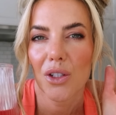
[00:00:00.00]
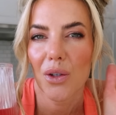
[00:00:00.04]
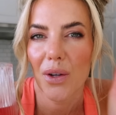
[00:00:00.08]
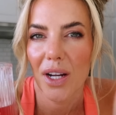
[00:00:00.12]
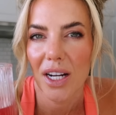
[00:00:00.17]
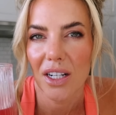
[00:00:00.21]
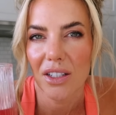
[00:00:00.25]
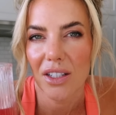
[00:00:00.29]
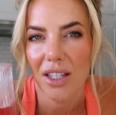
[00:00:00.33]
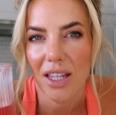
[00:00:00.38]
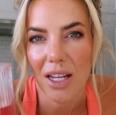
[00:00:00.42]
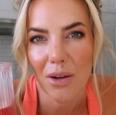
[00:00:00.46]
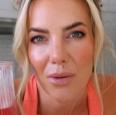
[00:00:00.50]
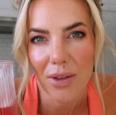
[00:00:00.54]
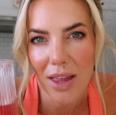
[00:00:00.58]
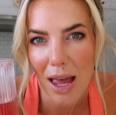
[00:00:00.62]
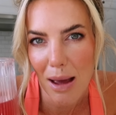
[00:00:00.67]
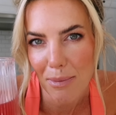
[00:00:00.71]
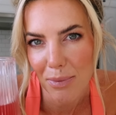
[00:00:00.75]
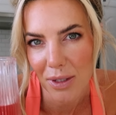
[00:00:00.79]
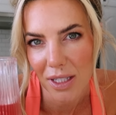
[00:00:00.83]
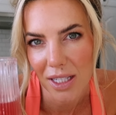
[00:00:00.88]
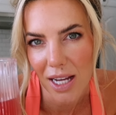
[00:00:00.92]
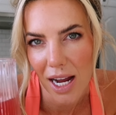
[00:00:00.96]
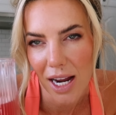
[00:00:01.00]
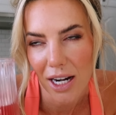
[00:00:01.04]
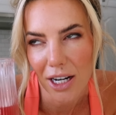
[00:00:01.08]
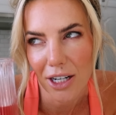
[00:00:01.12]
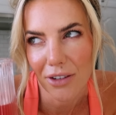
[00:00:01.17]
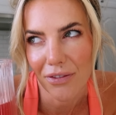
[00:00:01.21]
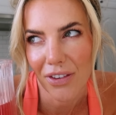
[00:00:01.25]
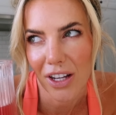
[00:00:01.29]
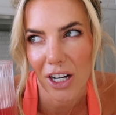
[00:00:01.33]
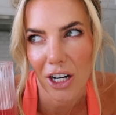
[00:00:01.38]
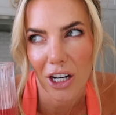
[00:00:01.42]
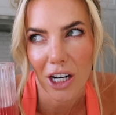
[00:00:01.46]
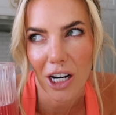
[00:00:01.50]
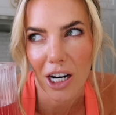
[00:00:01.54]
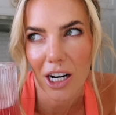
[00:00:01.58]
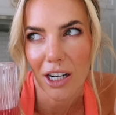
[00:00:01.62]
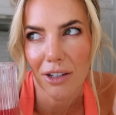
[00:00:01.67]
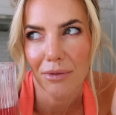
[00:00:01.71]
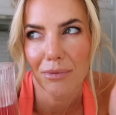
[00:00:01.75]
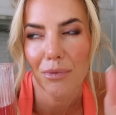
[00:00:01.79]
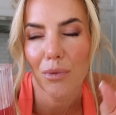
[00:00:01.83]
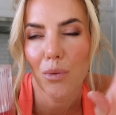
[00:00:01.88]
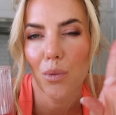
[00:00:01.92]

So here's the thing with apple cider vinegar.